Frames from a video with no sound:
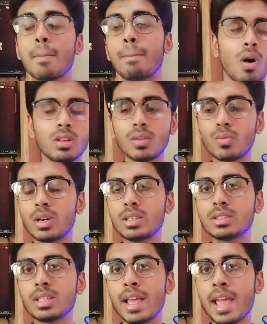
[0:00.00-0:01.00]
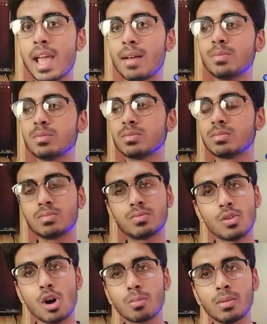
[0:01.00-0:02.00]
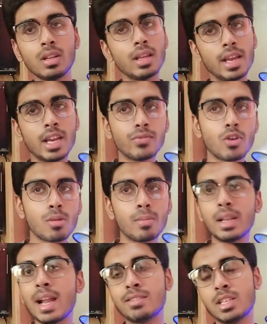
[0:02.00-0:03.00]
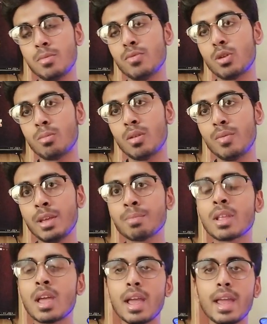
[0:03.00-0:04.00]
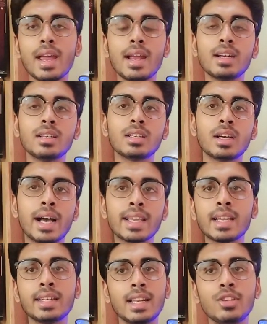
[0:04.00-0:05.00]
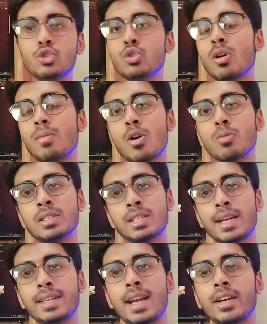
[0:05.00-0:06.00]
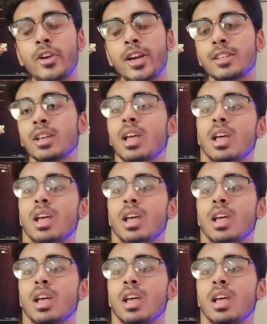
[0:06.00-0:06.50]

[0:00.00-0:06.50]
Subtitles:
All the words have formal, informal, and semi-formal way, and I can tell you about beside that, right?